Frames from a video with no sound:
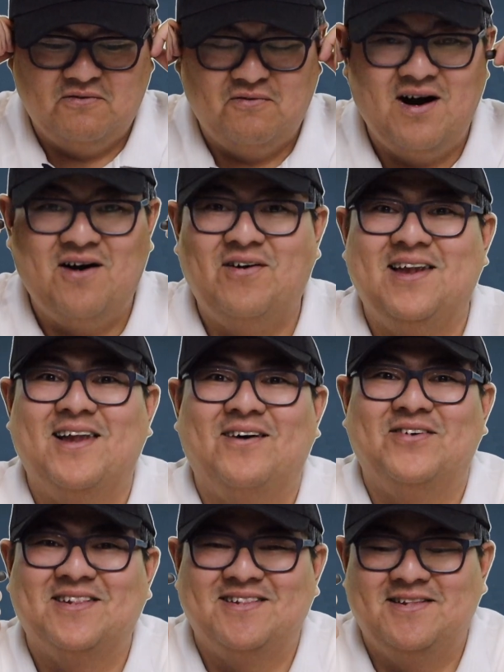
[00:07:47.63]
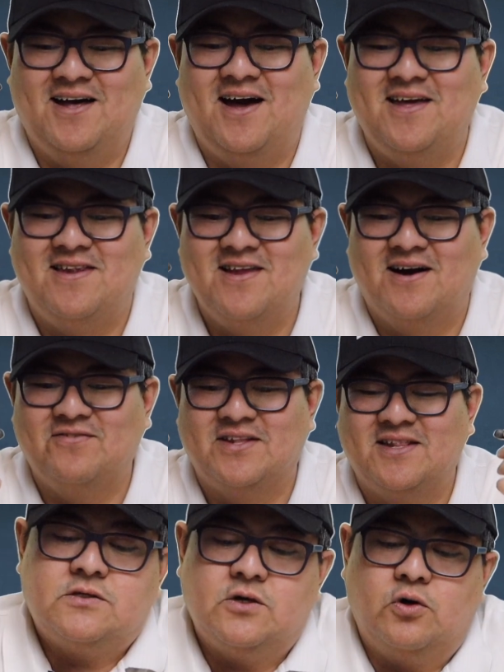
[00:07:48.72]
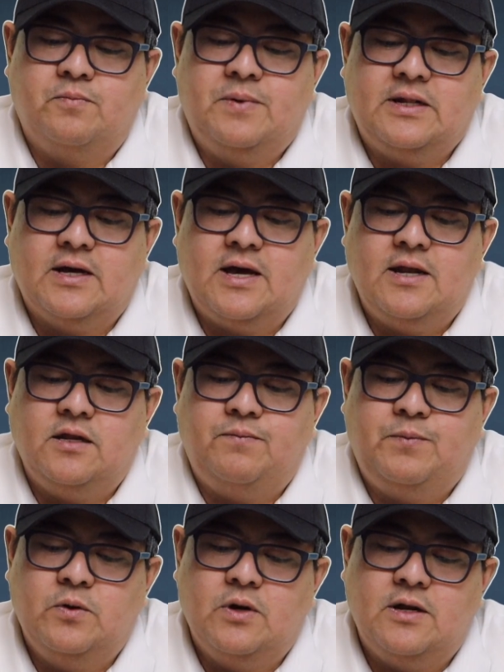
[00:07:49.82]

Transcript: Wow, I love it. I love it. So, but again, if you're